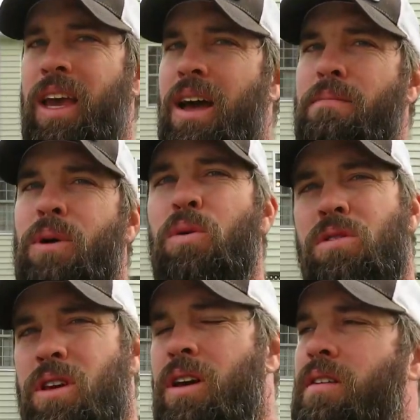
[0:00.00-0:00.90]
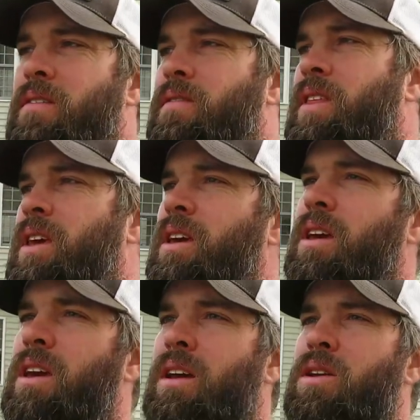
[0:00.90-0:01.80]
got most of
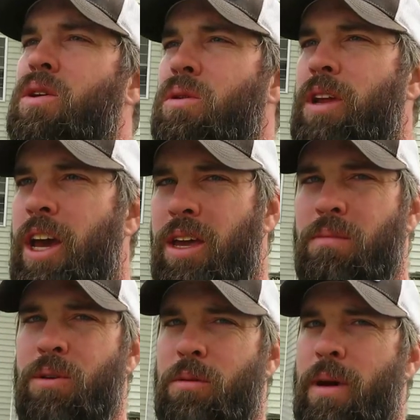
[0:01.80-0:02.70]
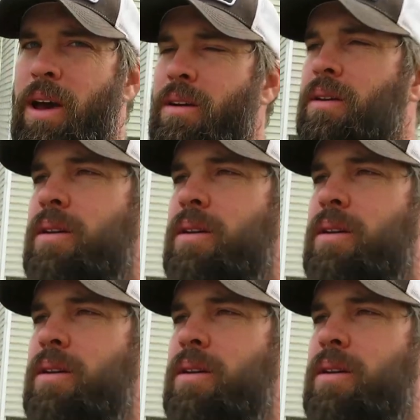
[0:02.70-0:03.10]
the new decking put back